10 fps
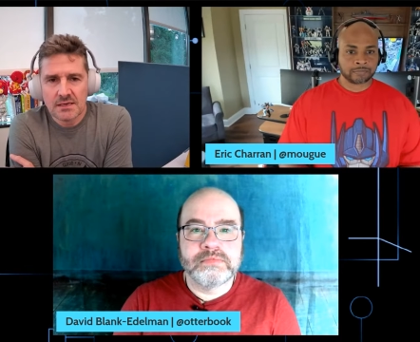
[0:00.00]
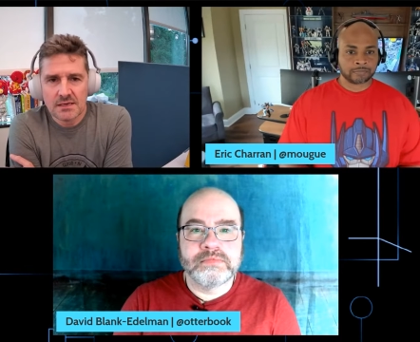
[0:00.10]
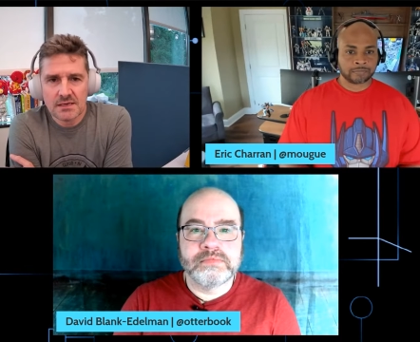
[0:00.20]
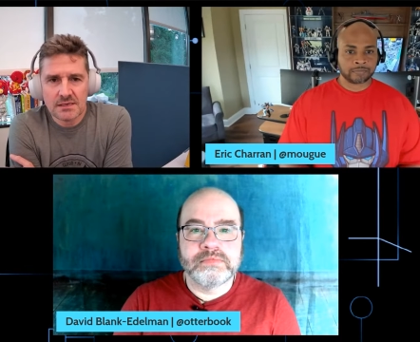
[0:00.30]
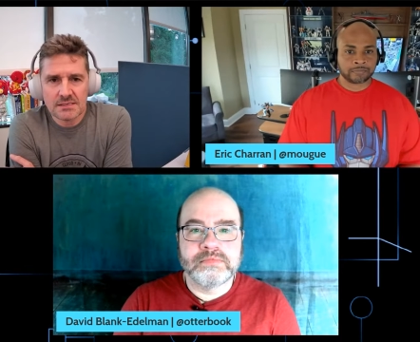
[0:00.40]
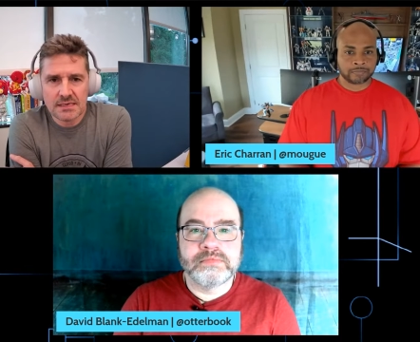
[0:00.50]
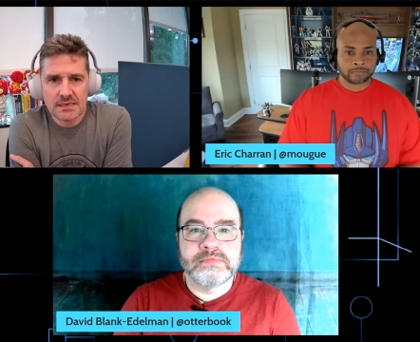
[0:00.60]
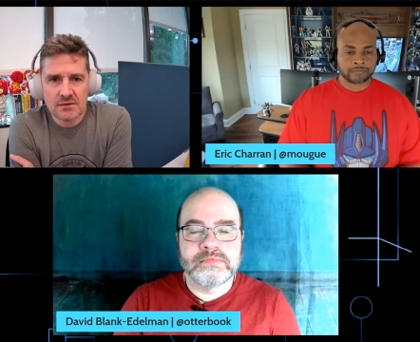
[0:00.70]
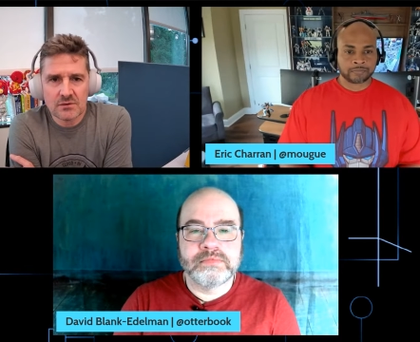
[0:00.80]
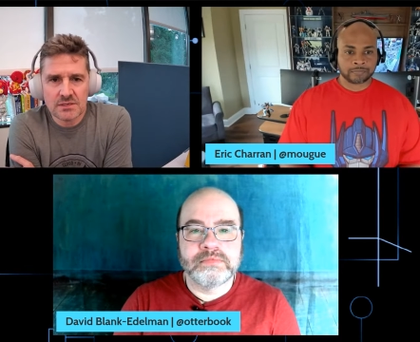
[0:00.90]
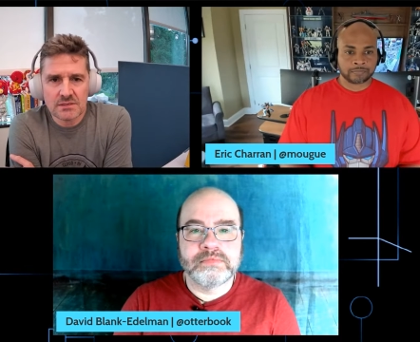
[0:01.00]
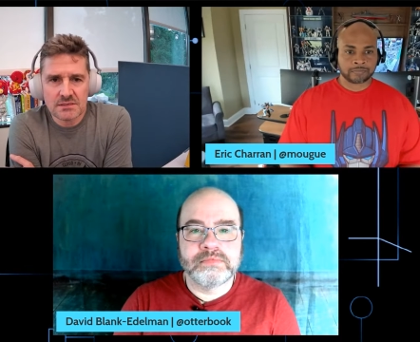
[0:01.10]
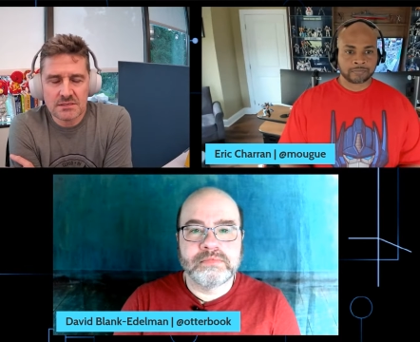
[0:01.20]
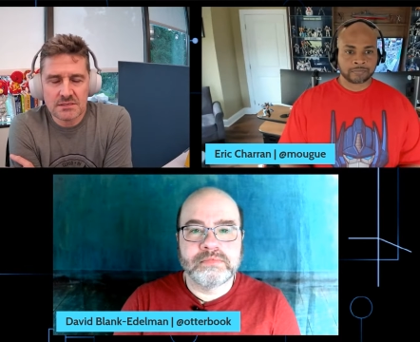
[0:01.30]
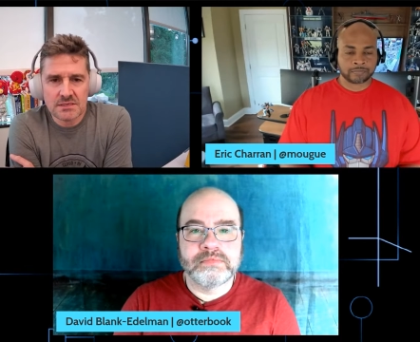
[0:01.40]
Speaker 1: And I look at
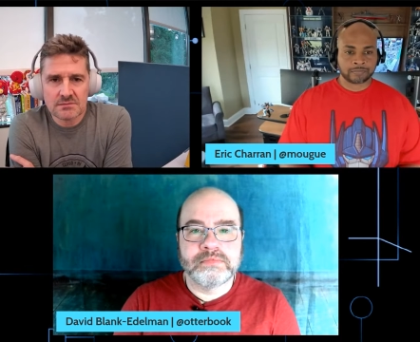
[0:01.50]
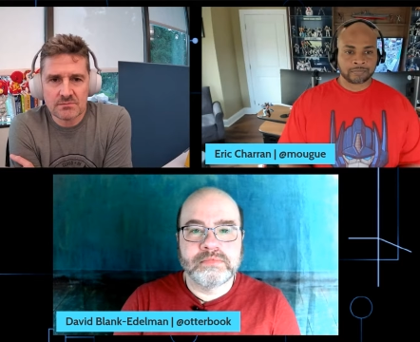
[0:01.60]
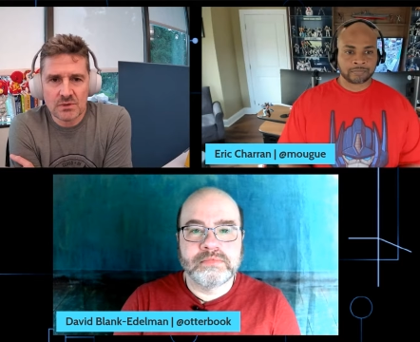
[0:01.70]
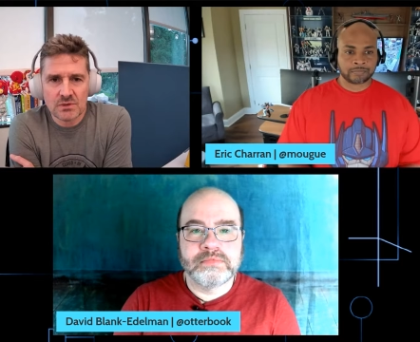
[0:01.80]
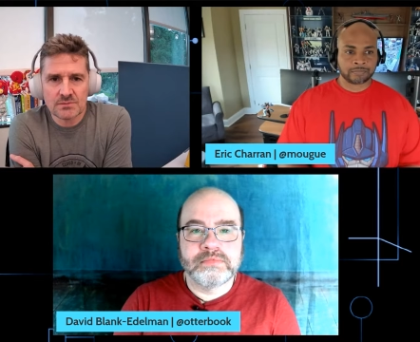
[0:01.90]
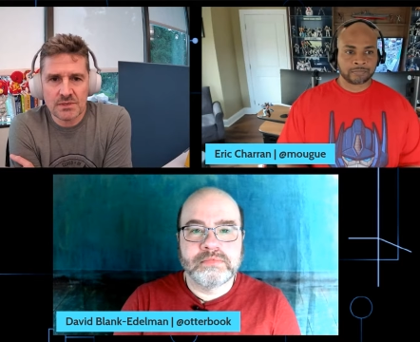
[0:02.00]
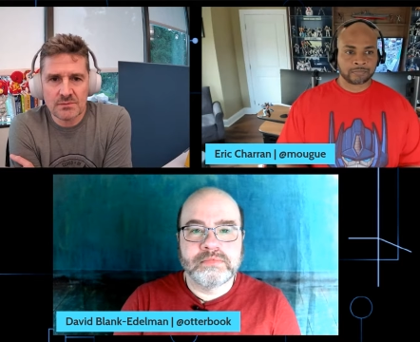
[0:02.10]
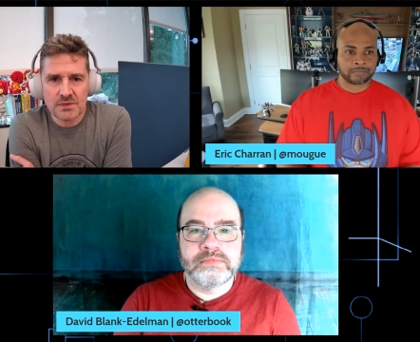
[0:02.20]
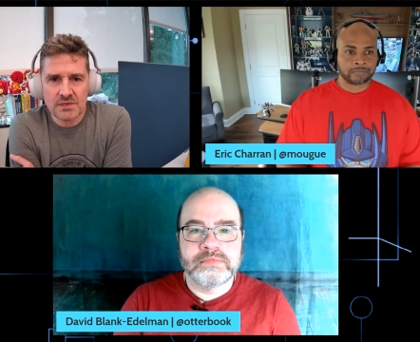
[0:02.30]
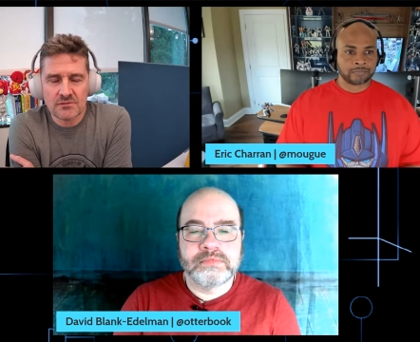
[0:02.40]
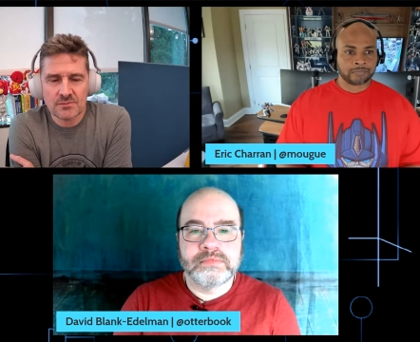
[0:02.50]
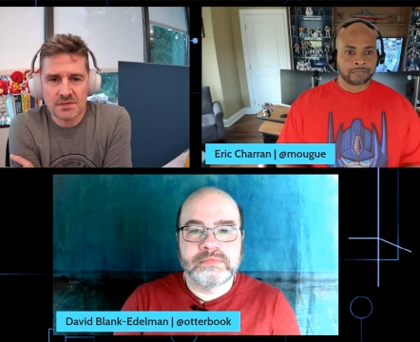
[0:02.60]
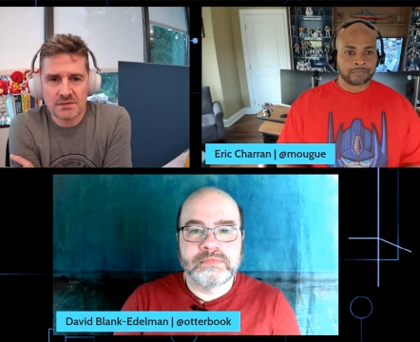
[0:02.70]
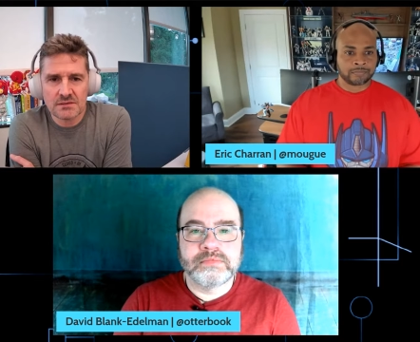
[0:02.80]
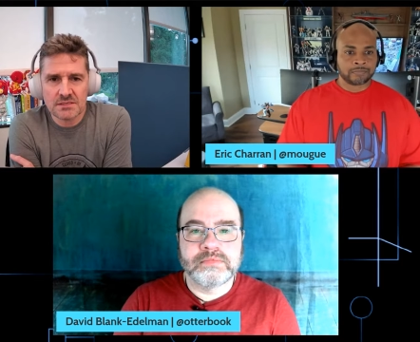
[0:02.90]
this as most people have
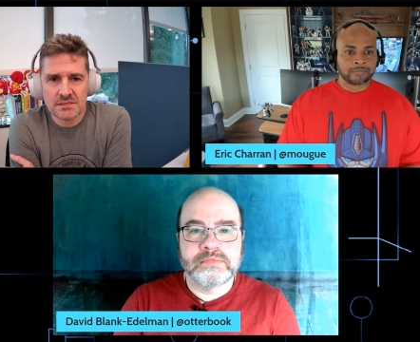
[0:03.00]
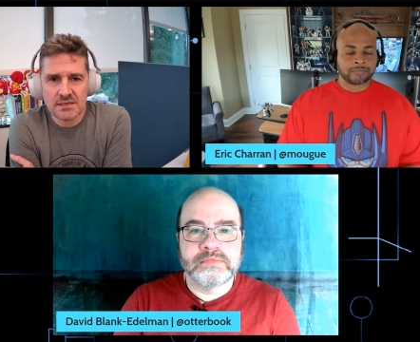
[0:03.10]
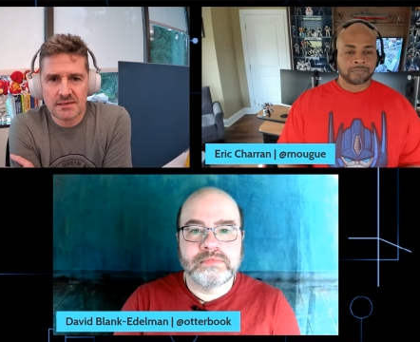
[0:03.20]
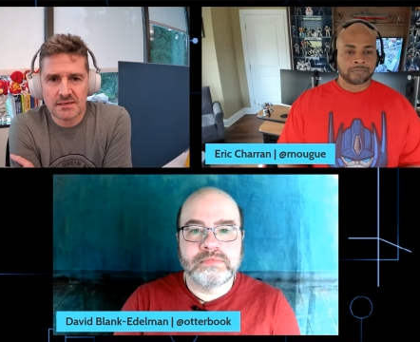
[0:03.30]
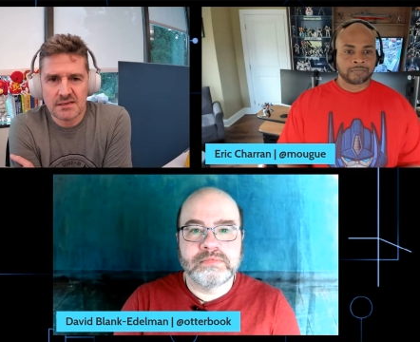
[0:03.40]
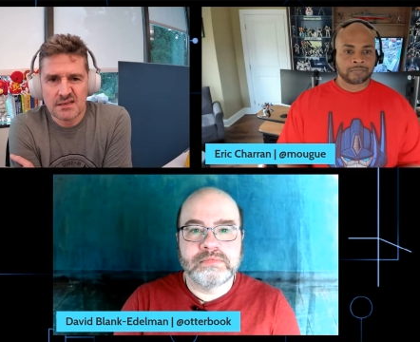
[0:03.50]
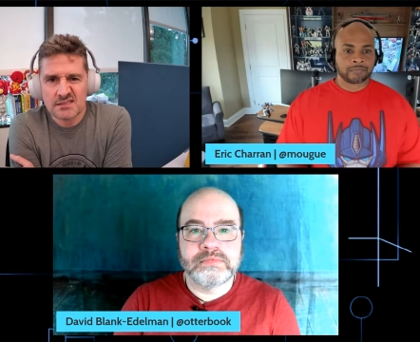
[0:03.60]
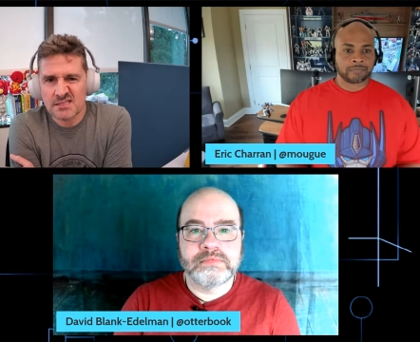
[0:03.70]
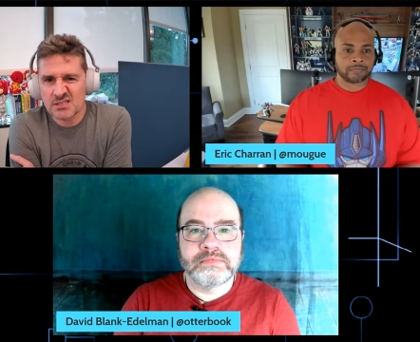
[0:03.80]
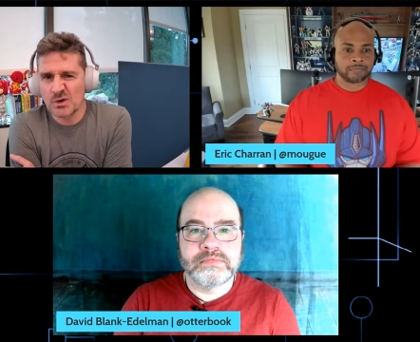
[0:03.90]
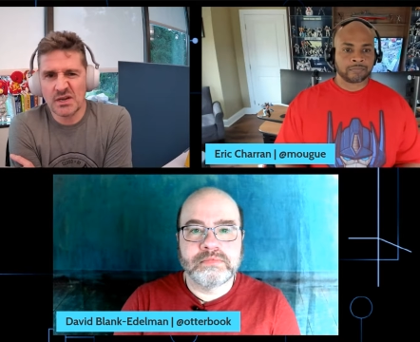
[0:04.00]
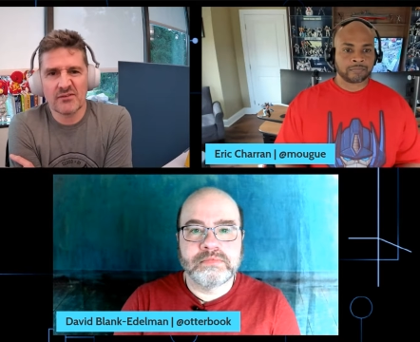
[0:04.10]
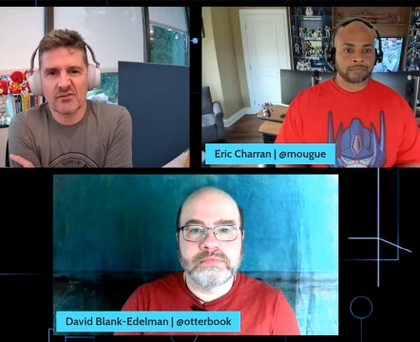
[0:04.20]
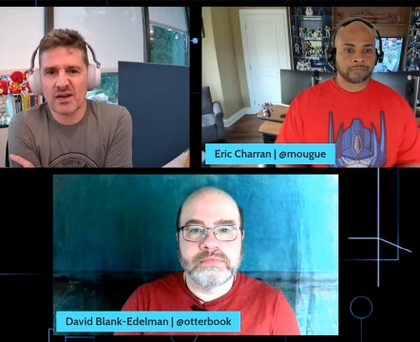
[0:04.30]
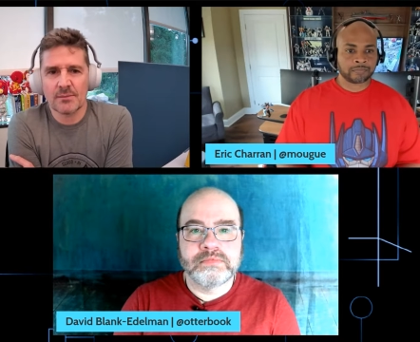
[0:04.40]
been saying this will
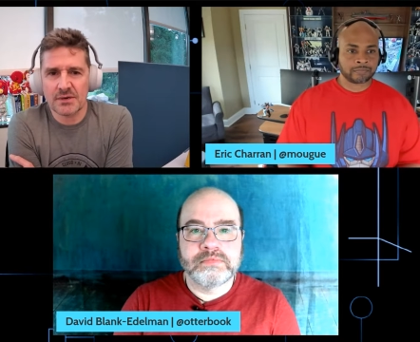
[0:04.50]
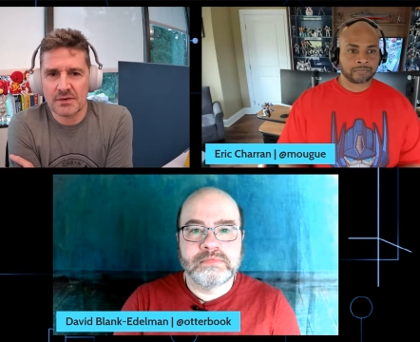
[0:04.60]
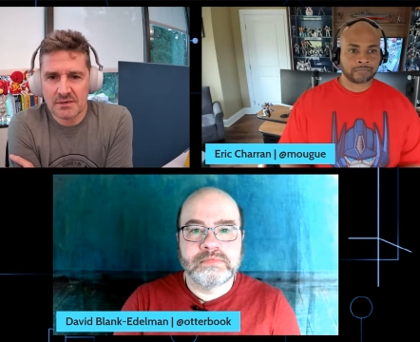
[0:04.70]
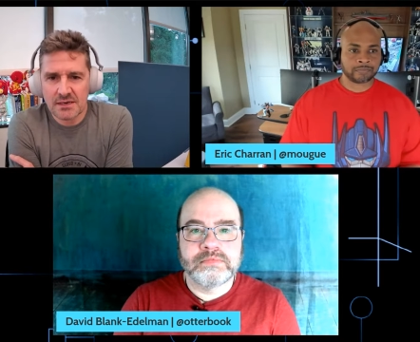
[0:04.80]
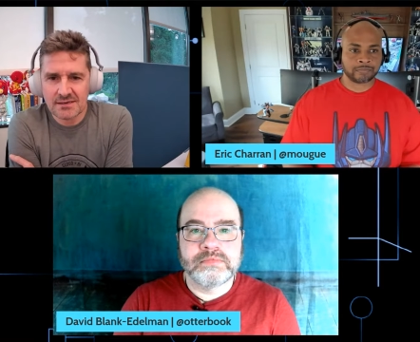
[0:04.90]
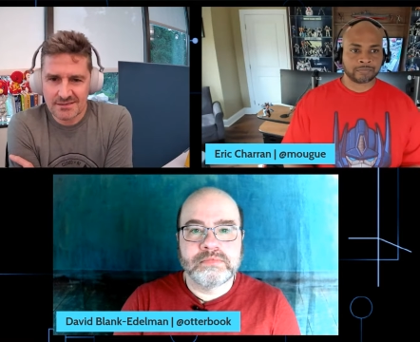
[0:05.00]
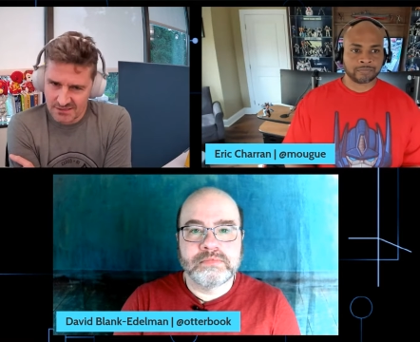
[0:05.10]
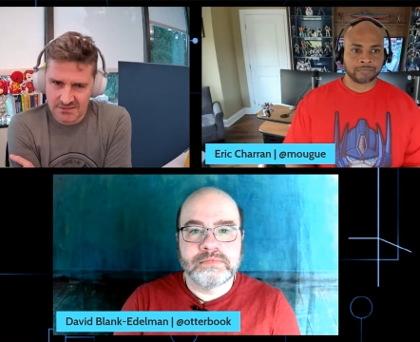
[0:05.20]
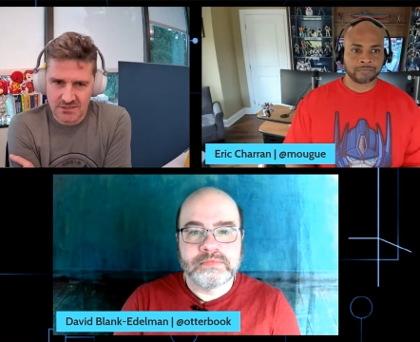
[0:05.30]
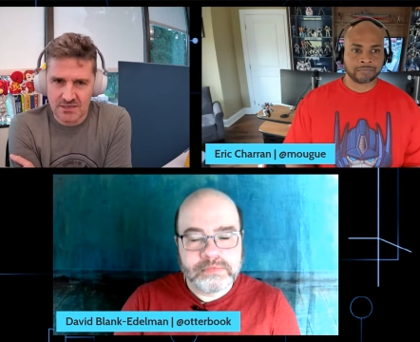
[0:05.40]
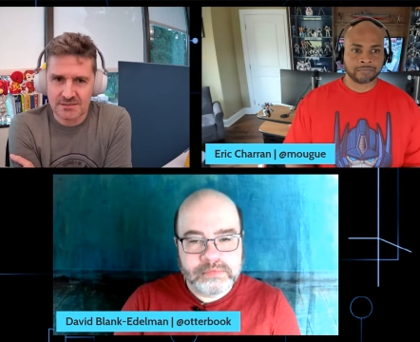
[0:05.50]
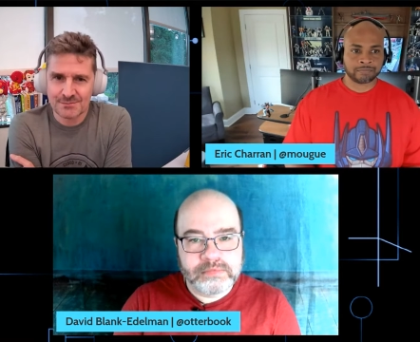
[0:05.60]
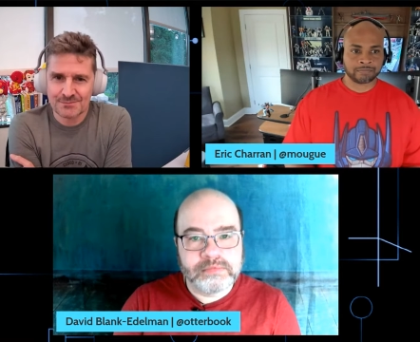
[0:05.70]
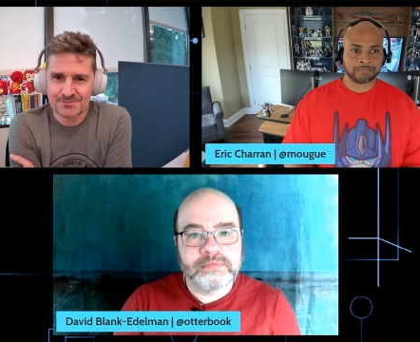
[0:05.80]
never happen until it does